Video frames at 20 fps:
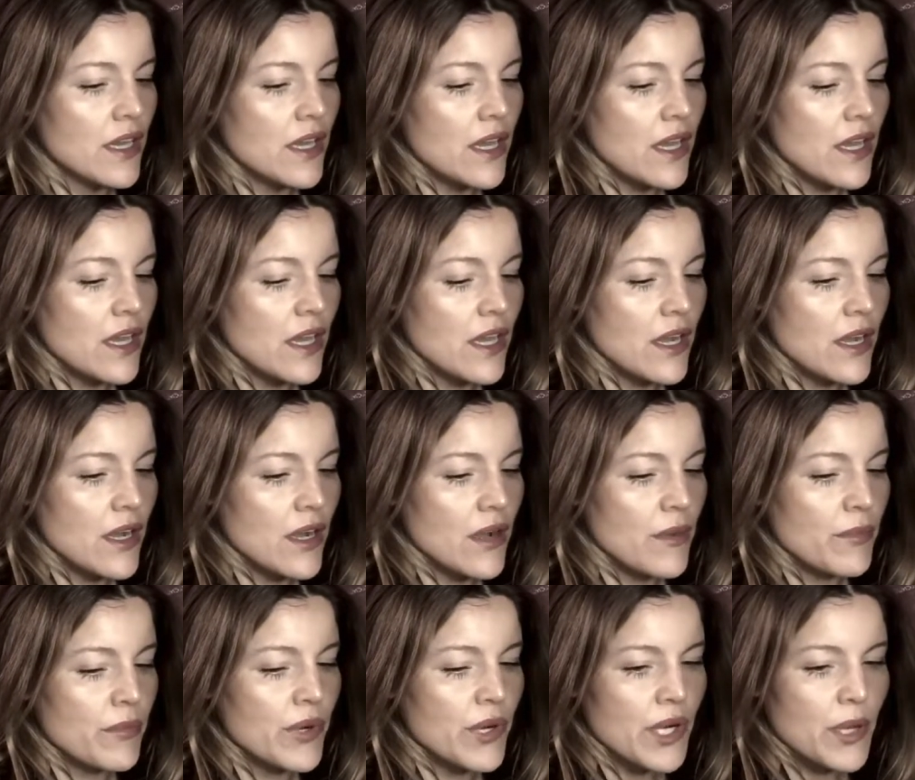
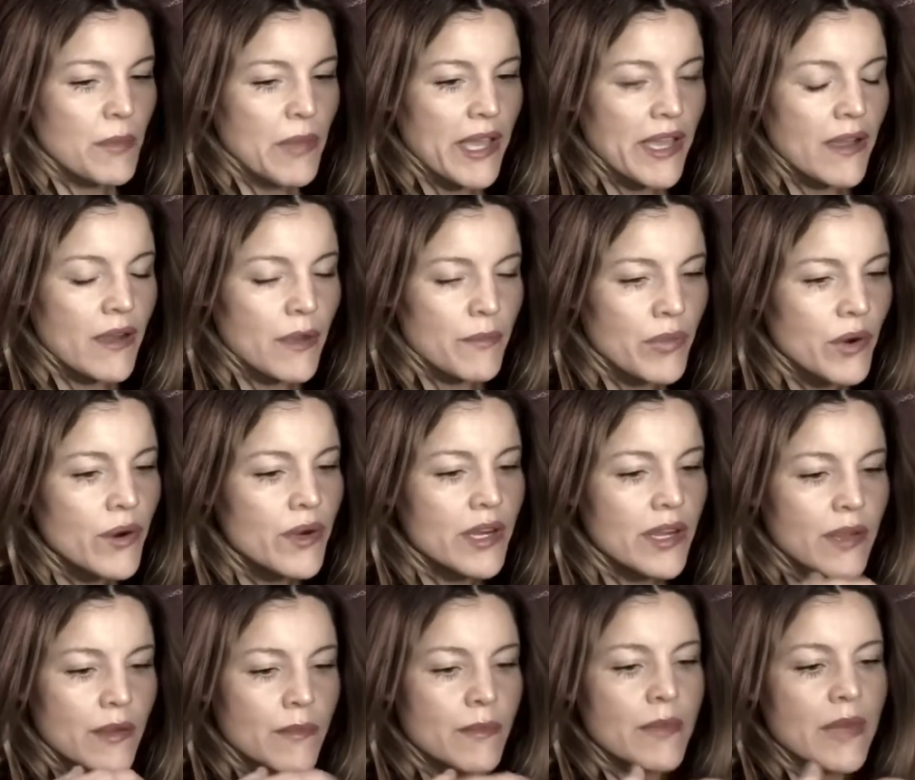pouring my
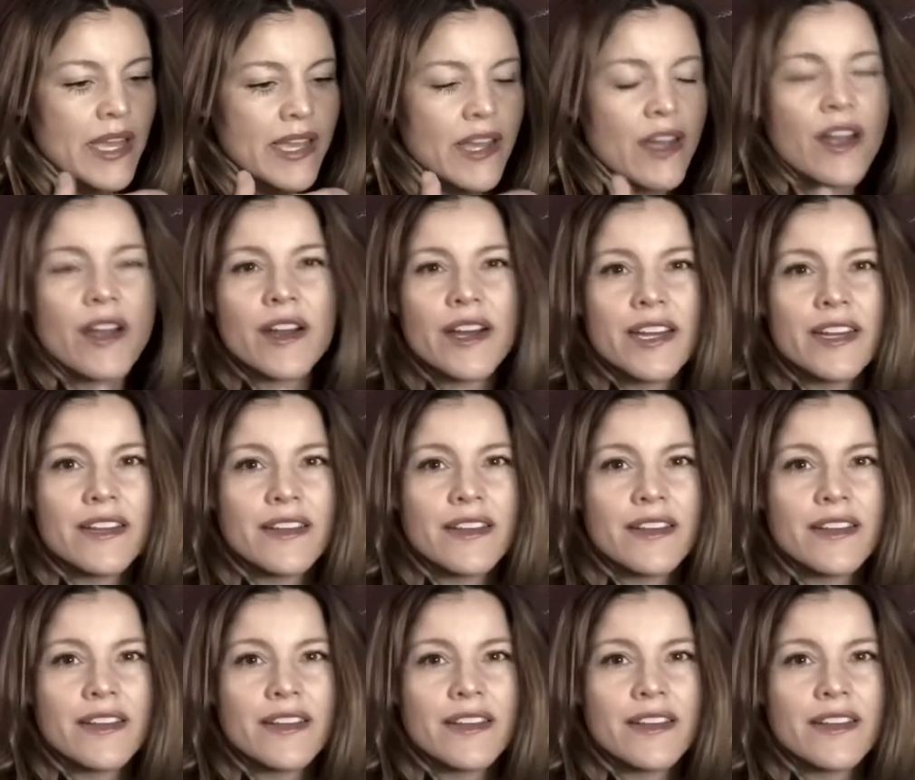heart